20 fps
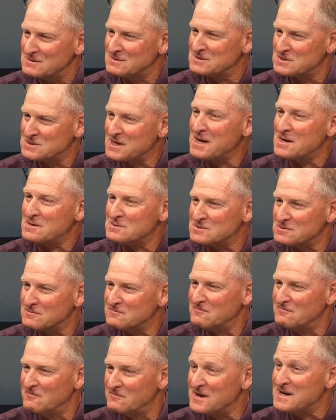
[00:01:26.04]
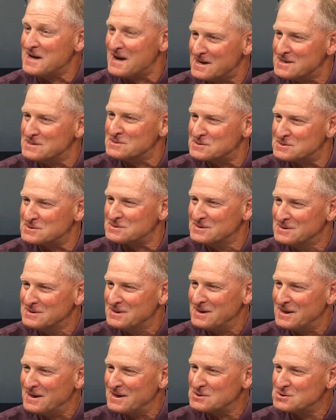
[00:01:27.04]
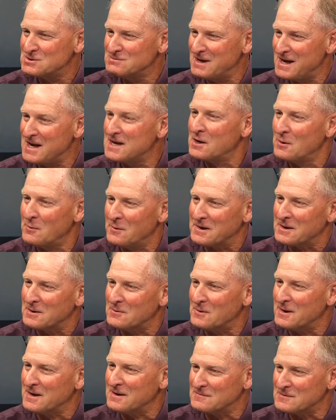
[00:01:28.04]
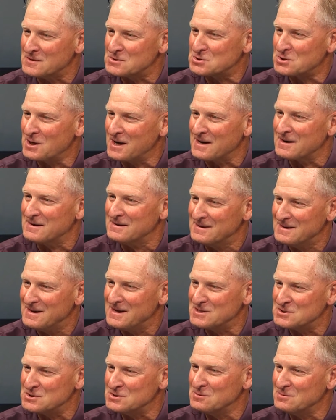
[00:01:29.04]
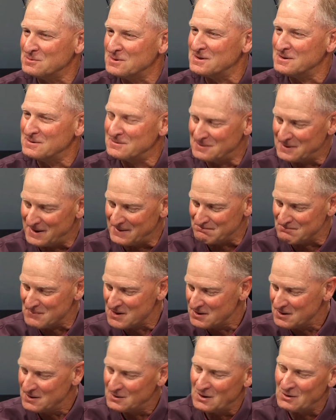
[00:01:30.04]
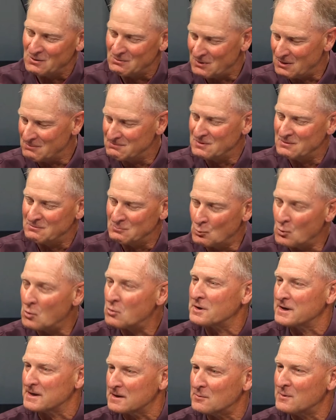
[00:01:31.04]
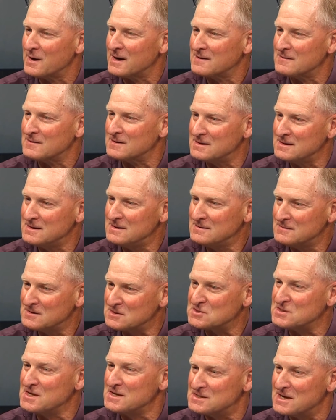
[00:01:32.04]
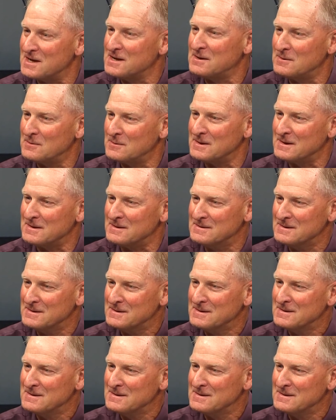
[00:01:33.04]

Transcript: sound of V8s echoing around the track as you were walking around the centre area.